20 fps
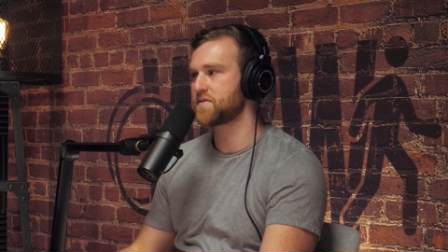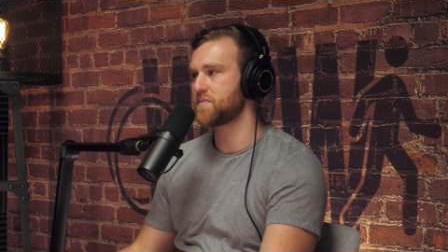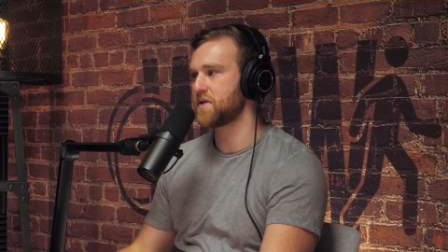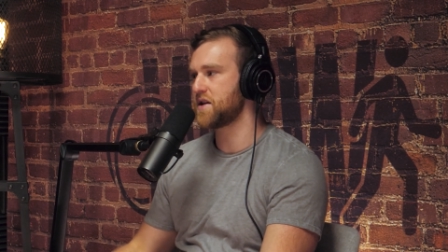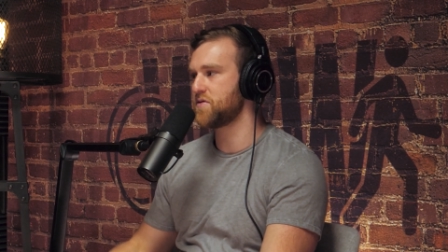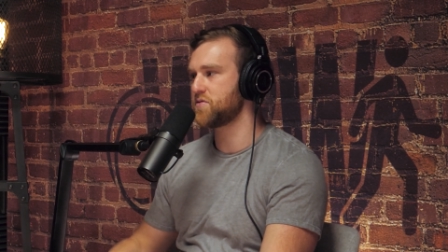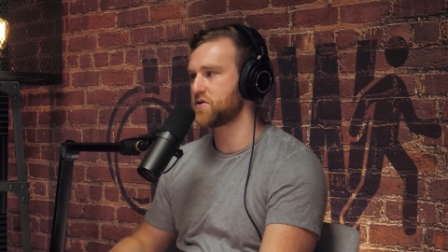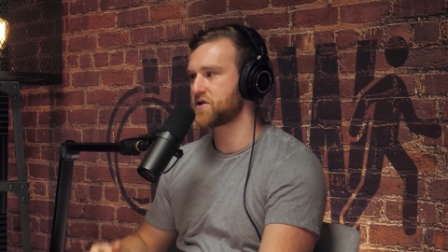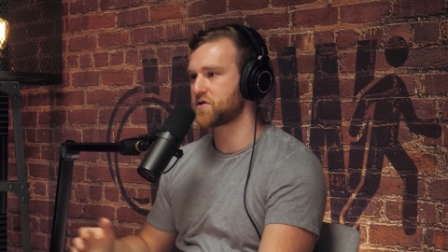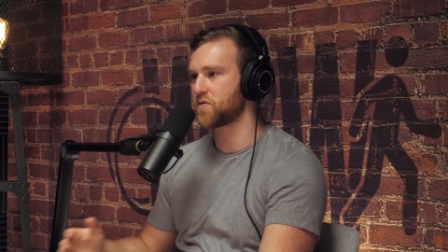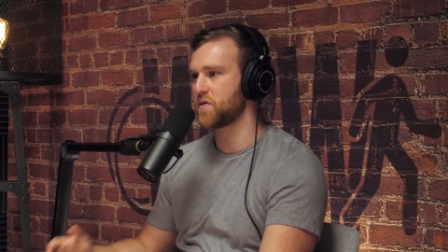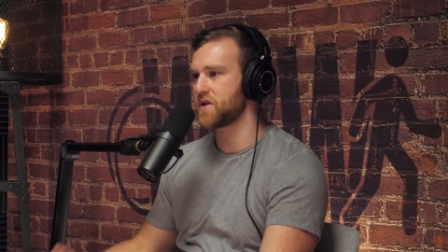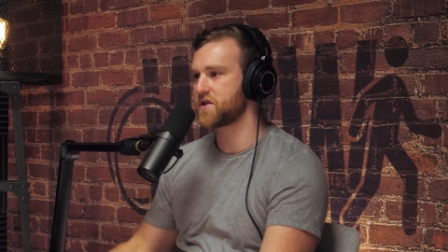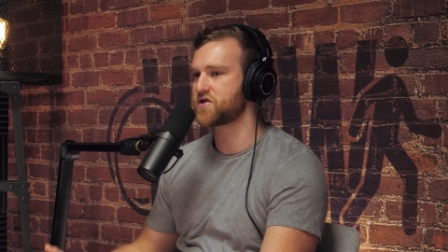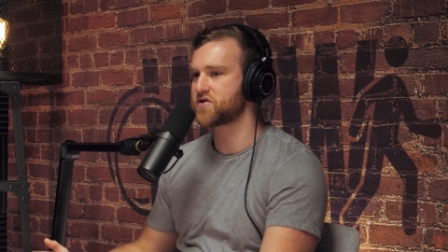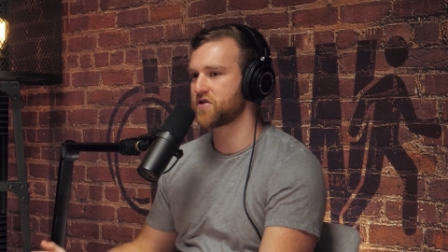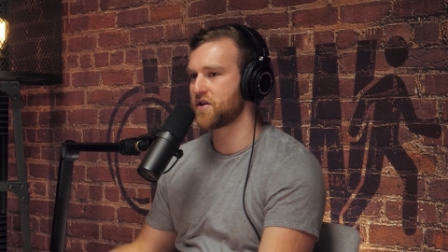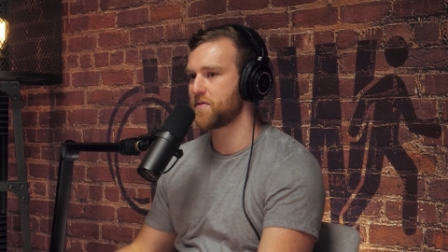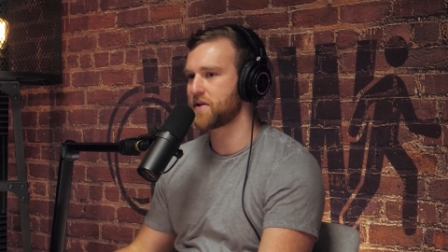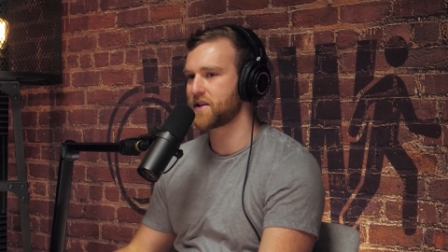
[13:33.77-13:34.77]
but he was Twitch
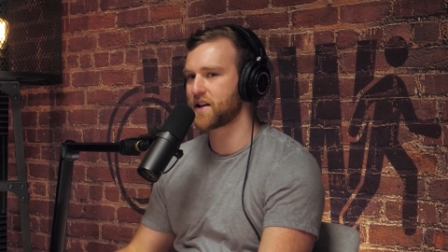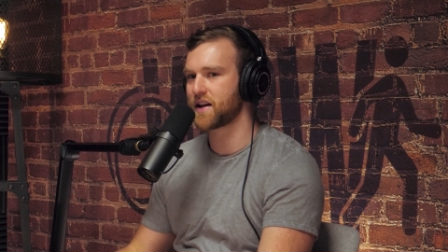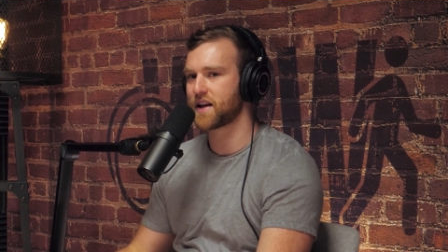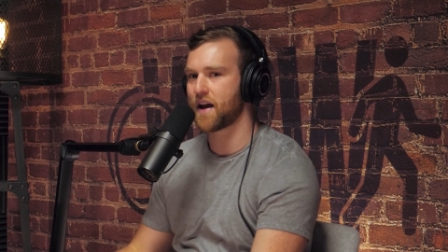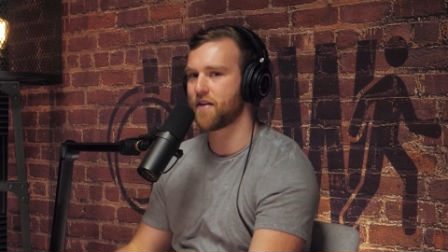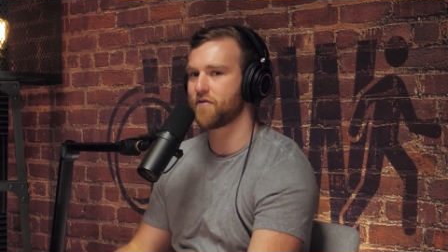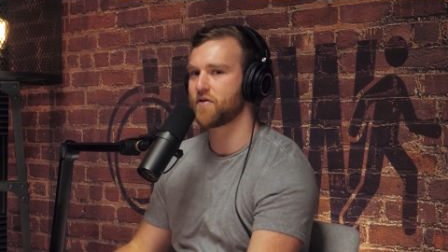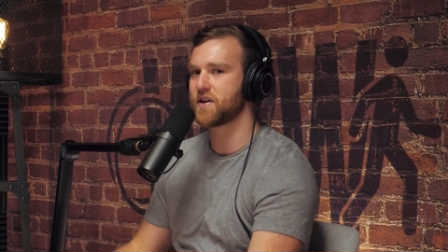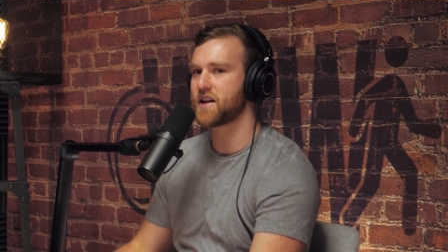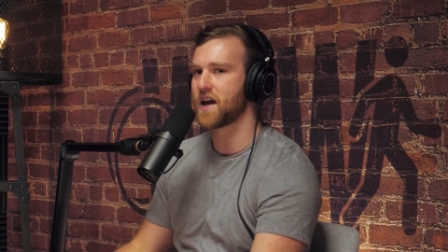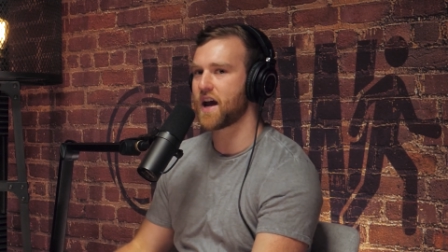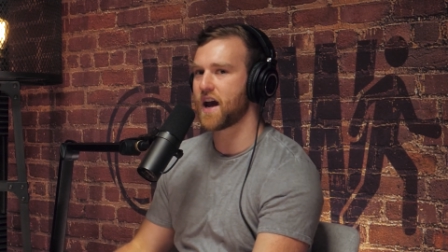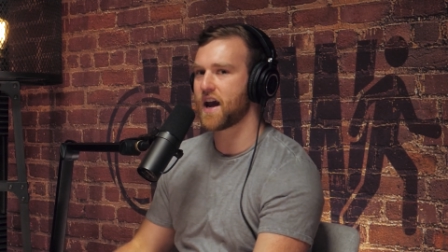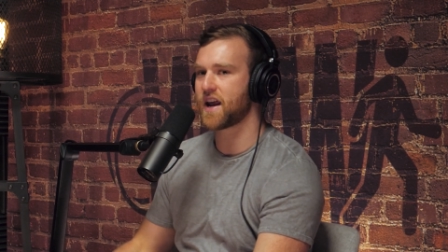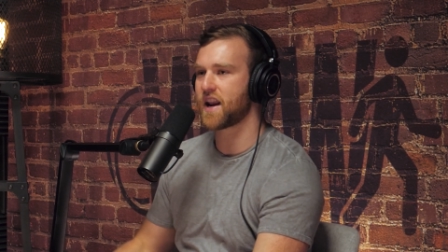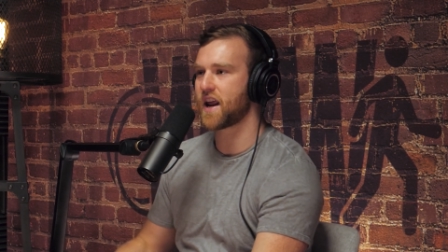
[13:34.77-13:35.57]
streaming like every day.